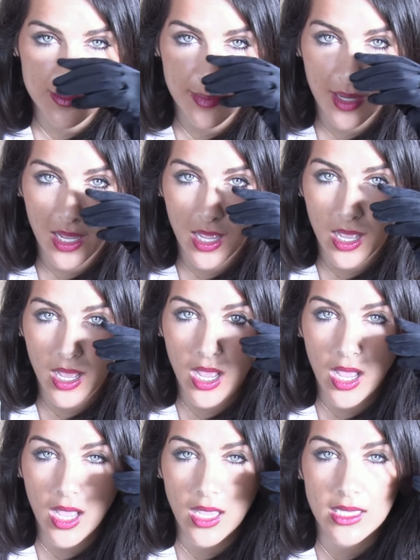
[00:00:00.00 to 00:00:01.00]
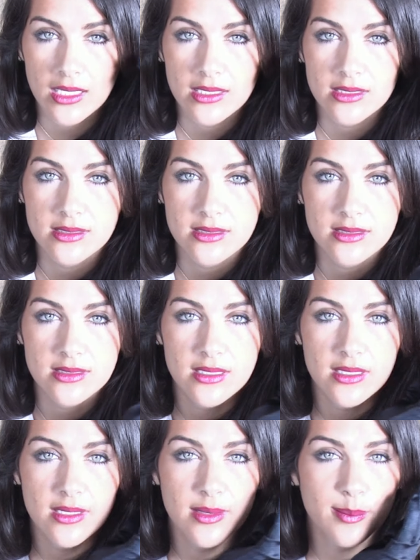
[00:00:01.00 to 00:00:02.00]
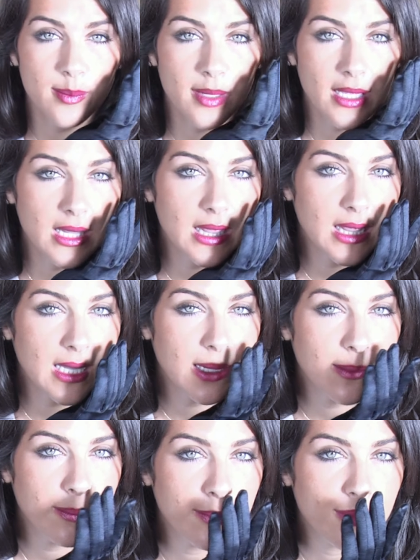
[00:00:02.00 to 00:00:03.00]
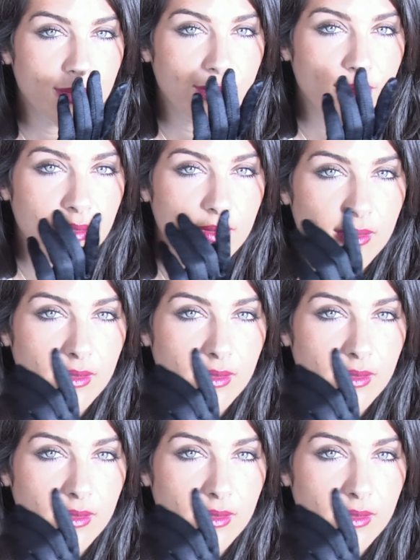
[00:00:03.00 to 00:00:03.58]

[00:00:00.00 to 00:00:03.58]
to my eyes, my lips.